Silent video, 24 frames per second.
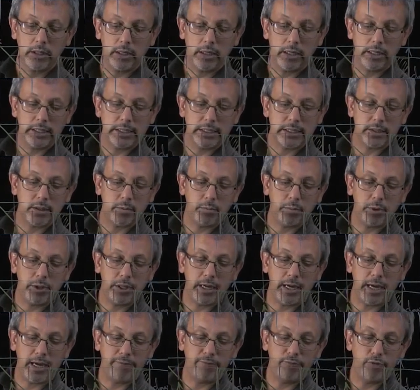I simply
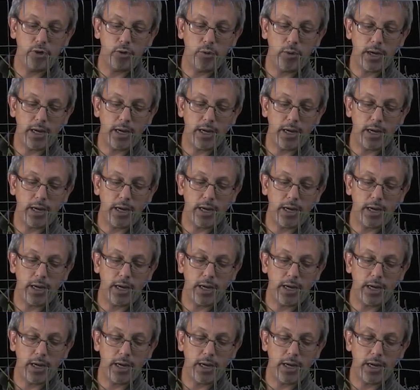have to